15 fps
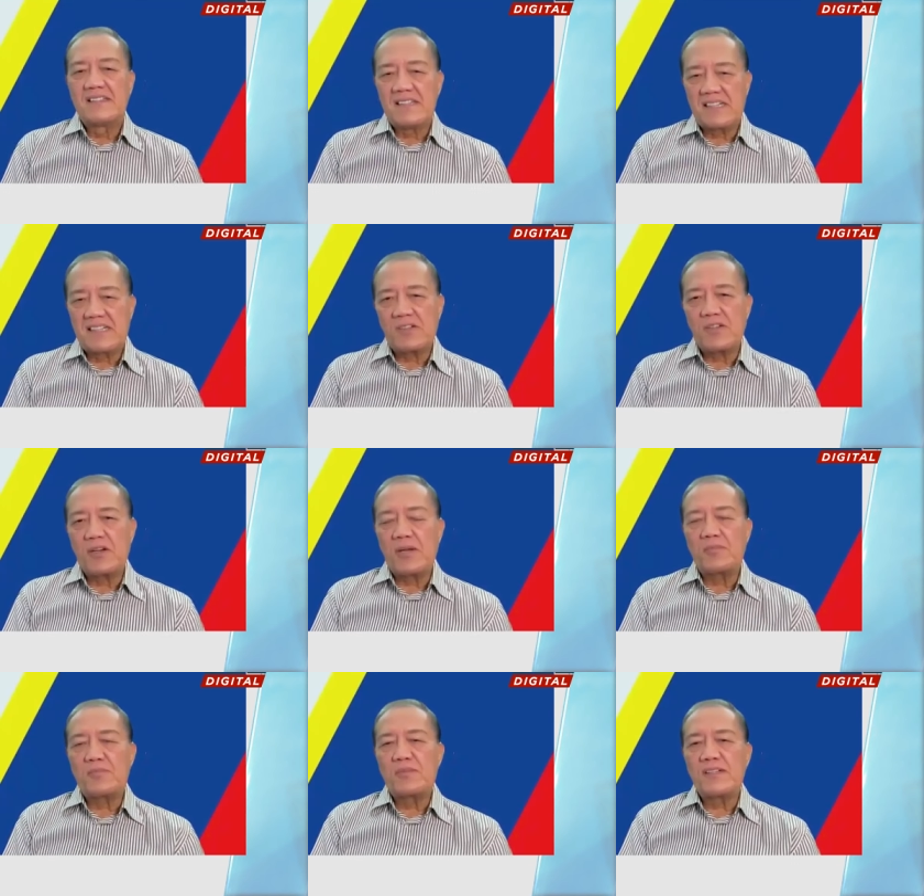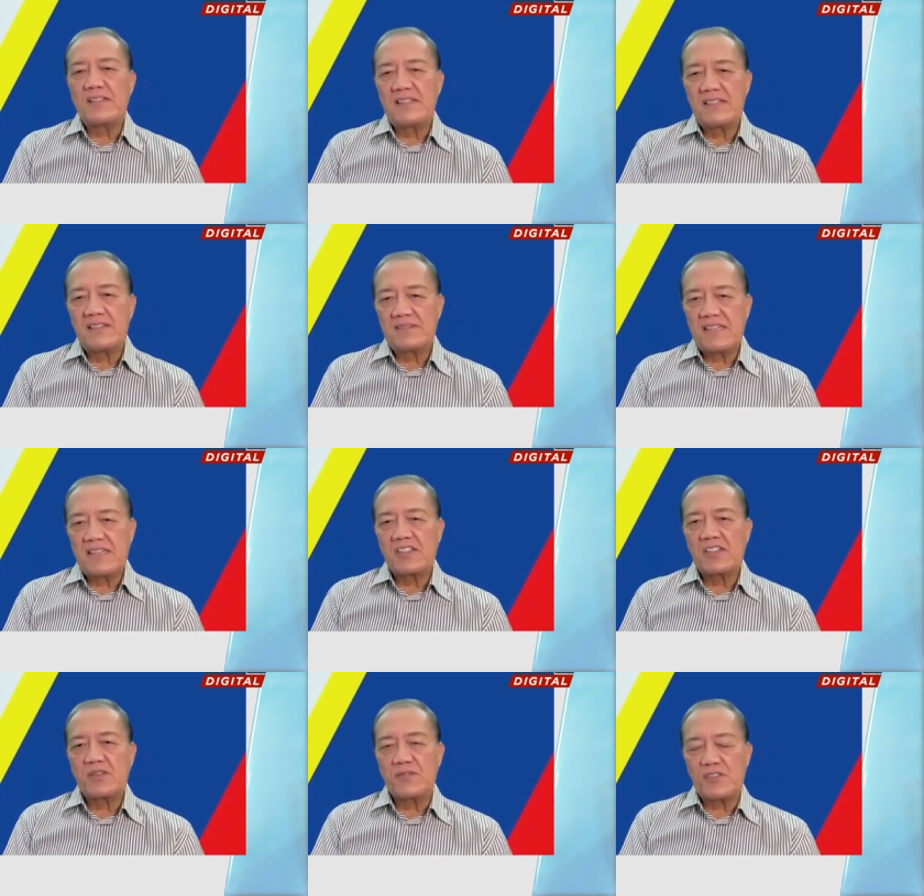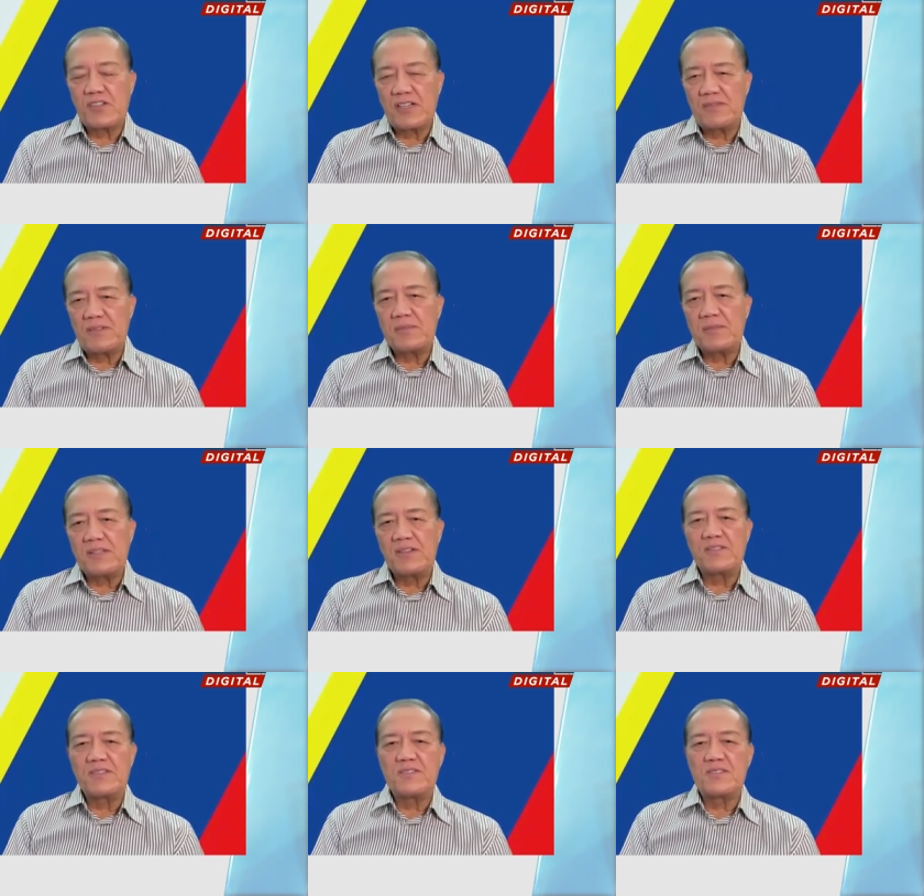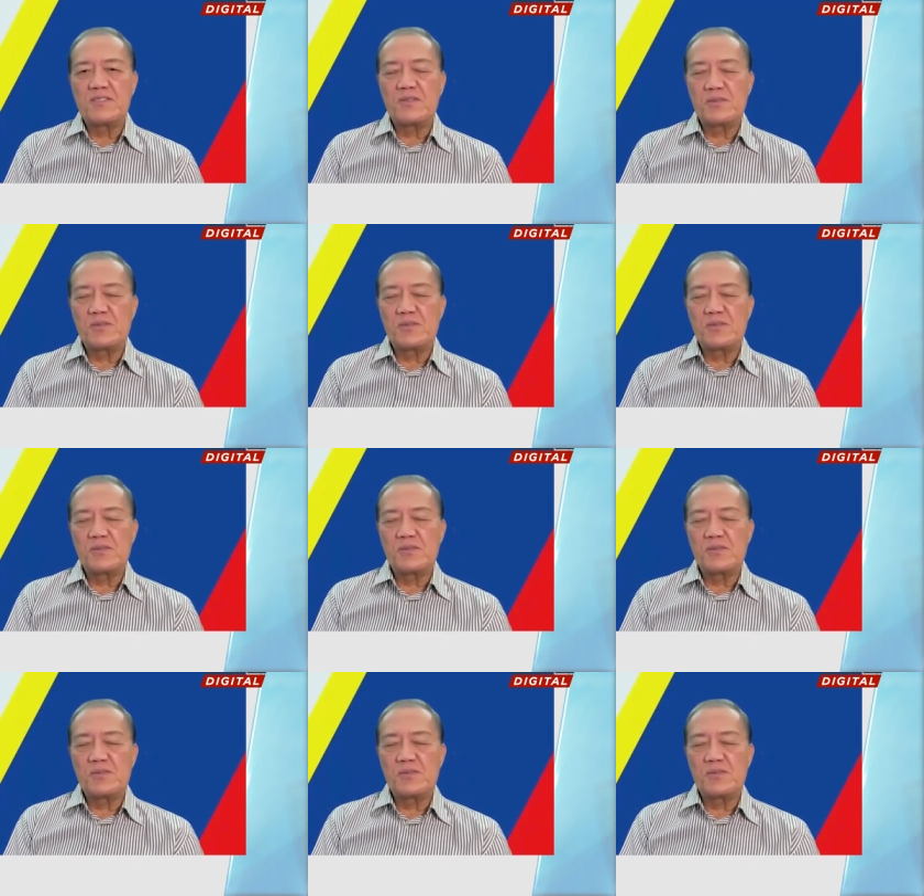Thank you, April. Thank you for having me on your show,